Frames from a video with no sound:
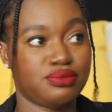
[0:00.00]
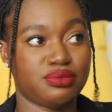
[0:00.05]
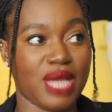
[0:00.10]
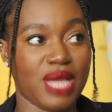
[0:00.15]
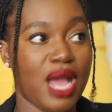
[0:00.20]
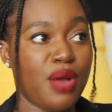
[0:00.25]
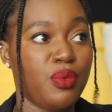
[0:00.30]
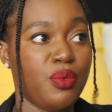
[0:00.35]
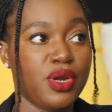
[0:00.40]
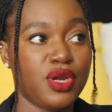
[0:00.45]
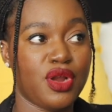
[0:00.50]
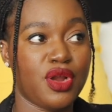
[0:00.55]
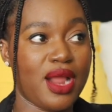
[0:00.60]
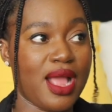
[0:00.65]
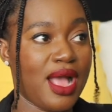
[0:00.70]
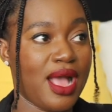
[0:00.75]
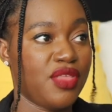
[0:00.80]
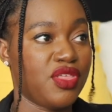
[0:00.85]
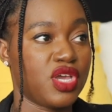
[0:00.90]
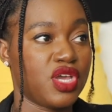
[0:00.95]
wonder
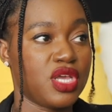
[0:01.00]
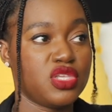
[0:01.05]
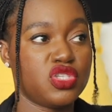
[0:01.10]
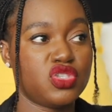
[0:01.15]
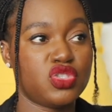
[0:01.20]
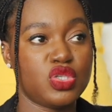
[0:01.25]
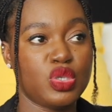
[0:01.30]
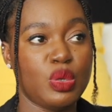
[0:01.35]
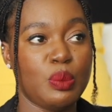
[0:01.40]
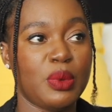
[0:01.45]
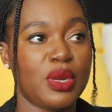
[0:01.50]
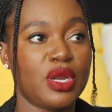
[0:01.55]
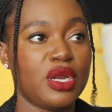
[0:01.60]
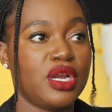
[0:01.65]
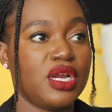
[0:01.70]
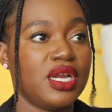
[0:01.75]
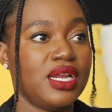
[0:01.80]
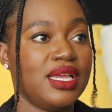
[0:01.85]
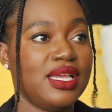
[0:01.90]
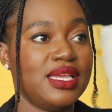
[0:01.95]
how the
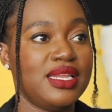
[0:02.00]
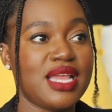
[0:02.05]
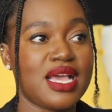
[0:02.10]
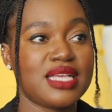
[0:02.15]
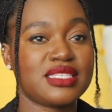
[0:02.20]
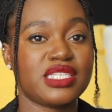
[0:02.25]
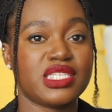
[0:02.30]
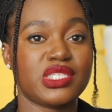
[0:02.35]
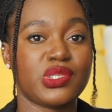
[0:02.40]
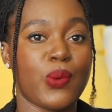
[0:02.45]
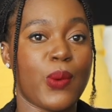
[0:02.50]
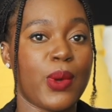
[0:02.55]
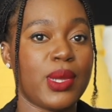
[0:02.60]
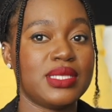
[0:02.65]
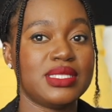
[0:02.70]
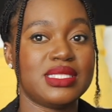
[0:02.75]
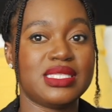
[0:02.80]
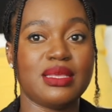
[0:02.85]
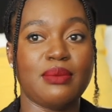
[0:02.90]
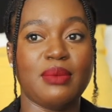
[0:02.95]
consumer index is
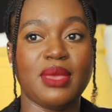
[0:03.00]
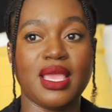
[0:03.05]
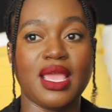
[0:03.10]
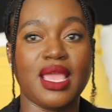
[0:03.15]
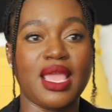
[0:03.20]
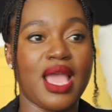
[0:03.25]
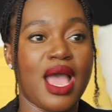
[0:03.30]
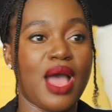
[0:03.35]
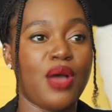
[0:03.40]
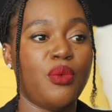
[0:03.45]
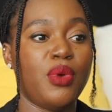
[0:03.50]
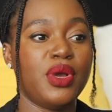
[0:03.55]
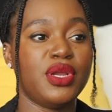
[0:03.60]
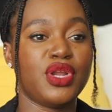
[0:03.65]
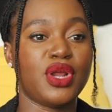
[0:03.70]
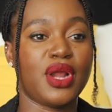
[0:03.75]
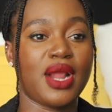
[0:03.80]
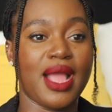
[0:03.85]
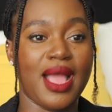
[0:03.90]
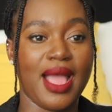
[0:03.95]
going to be. I
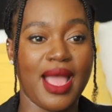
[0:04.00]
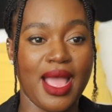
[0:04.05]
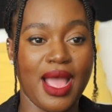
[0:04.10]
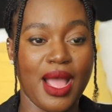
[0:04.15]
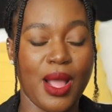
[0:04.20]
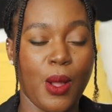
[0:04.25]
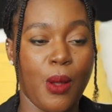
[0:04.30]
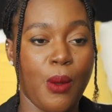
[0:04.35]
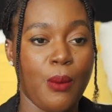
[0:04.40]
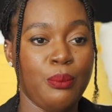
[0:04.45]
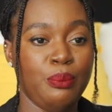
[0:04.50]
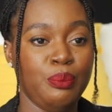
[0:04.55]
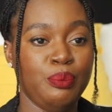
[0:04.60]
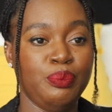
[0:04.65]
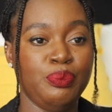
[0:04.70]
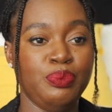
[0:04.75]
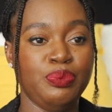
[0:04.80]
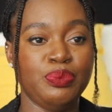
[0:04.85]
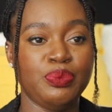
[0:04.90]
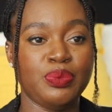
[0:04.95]
wonder how
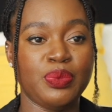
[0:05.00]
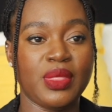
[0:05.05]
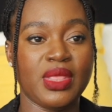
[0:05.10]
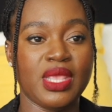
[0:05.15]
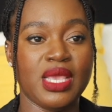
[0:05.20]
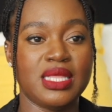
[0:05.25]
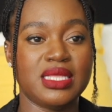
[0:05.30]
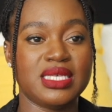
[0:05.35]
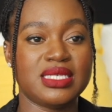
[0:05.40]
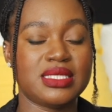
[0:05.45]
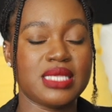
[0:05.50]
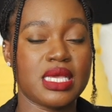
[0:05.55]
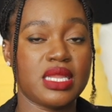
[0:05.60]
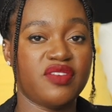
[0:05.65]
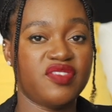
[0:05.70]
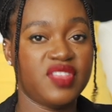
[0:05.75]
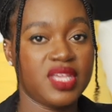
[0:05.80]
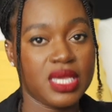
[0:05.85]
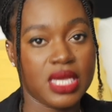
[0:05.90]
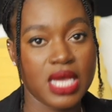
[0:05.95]
the state
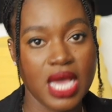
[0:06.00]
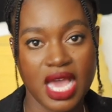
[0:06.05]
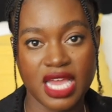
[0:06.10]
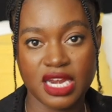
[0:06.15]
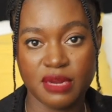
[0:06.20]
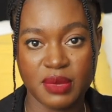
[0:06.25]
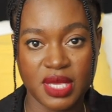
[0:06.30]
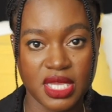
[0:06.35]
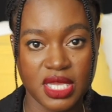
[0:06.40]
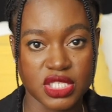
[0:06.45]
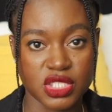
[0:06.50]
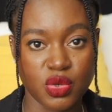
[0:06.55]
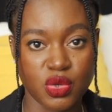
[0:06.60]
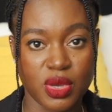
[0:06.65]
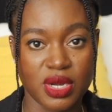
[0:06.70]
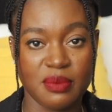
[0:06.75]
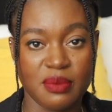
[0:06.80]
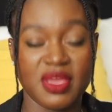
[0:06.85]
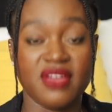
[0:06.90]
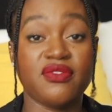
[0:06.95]
of the economy is
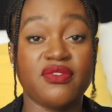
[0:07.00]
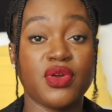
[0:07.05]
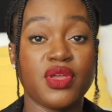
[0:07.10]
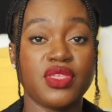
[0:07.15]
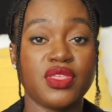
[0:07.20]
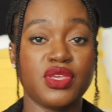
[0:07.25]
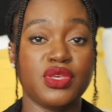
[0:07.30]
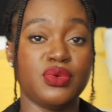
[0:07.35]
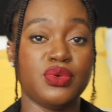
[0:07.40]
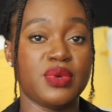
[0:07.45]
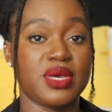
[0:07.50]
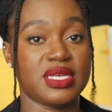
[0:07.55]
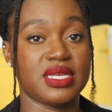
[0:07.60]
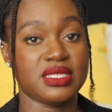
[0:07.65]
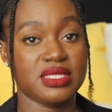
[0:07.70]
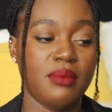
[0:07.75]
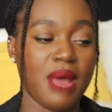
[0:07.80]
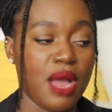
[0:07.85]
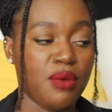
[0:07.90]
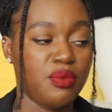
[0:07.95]
going to be for the
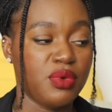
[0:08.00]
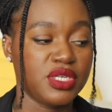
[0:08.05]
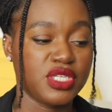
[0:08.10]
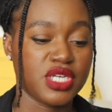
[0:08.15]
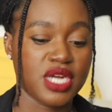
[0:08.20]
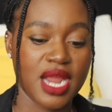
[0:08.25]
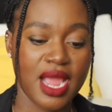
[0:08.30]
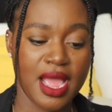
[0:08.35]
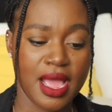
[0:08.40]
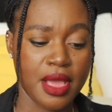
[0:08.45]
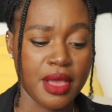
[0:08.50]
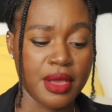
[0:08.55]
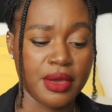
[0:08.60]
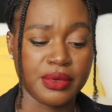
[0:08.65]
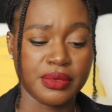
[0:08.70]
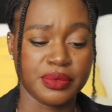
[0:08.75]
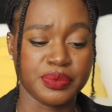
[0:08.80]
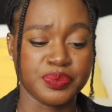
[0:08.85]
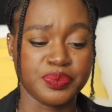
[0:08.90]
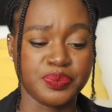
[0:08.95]
U.S. I wonder
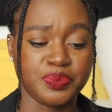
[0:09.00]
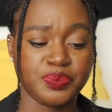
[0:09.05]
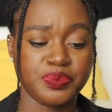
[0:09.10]
how